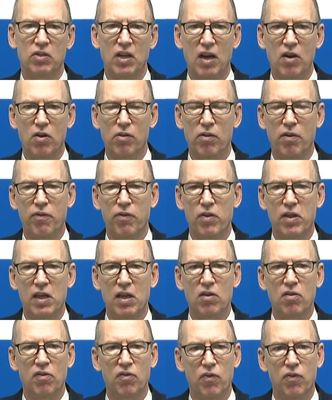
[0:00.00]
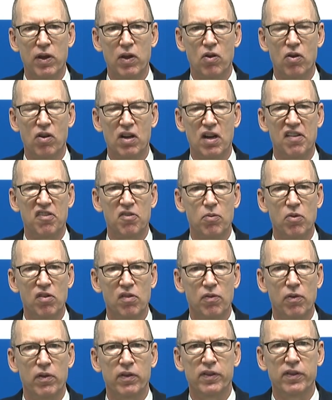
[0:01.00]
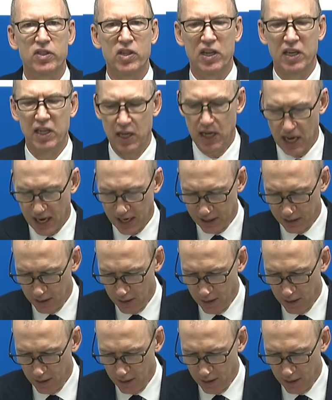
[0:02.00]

not only for the industry and our customers, for JDI.